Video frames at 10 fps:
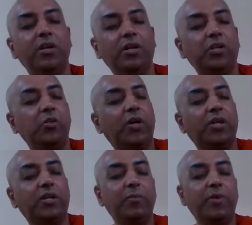in
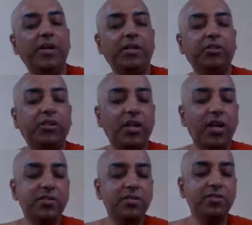your meditation
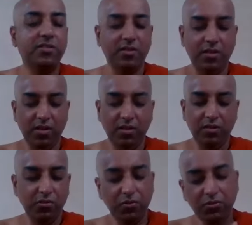classes.
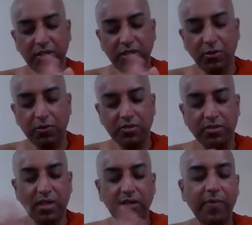So, using
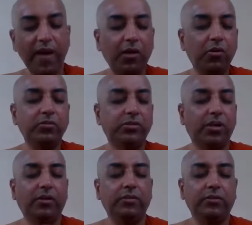that background
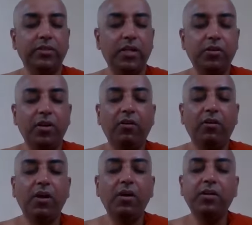that you
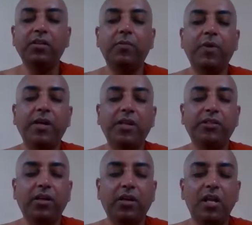have learned in the
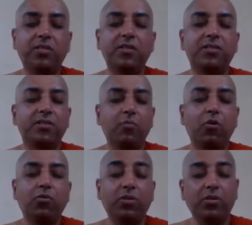meditation classes
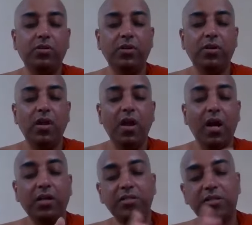about
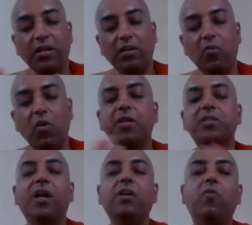understanding what
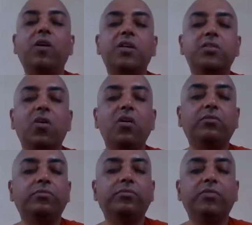is right, what is
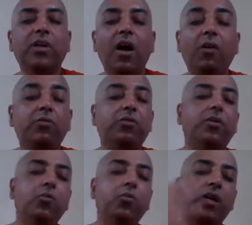wrong, how the
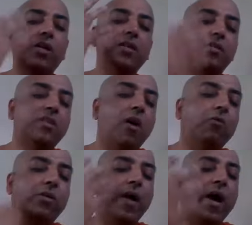good arises,
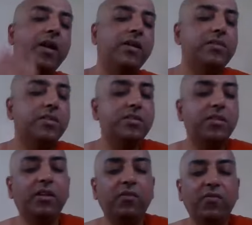how the bad arises
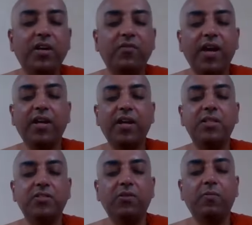in the different
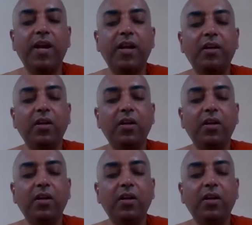faculties of the mind.